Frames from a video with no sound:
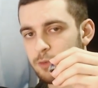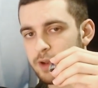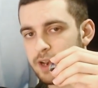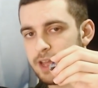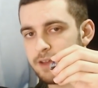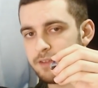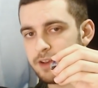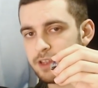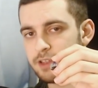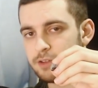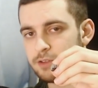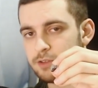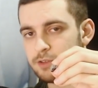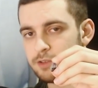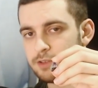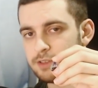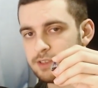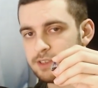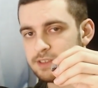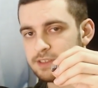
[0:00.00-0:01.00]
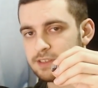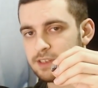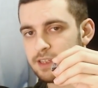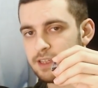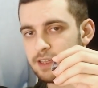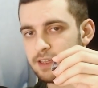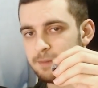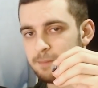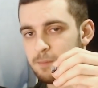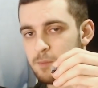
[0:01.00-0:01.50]
whenever you do this
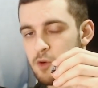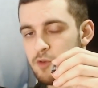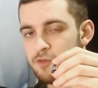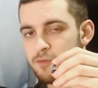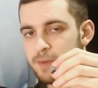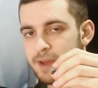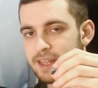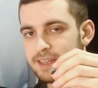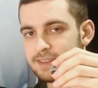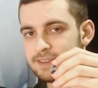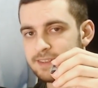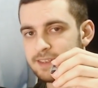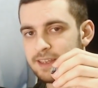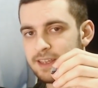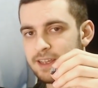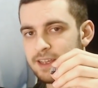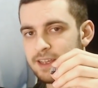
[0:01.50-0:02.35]
uh, movement,